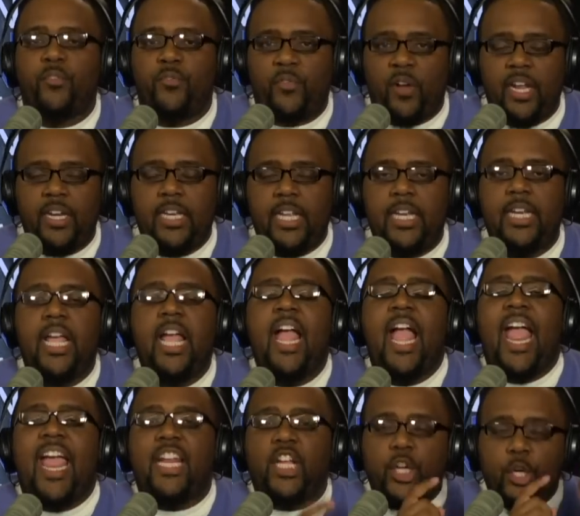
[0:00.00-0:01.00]
funded
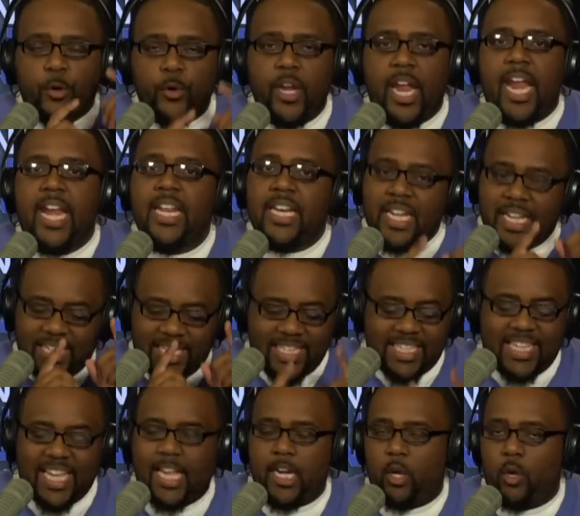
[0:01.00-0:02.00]
and created a
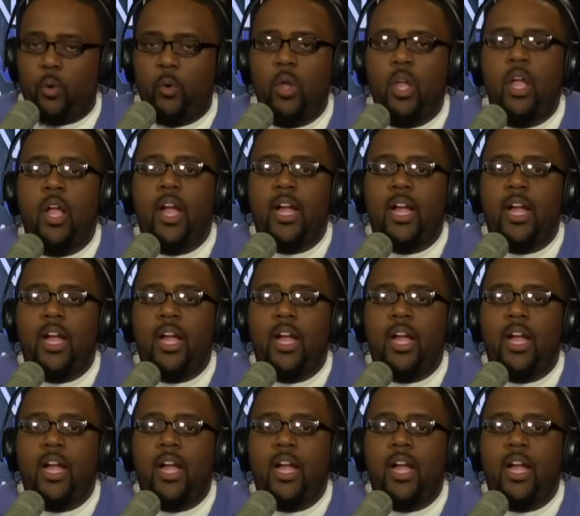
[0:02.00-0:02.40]
ghetto,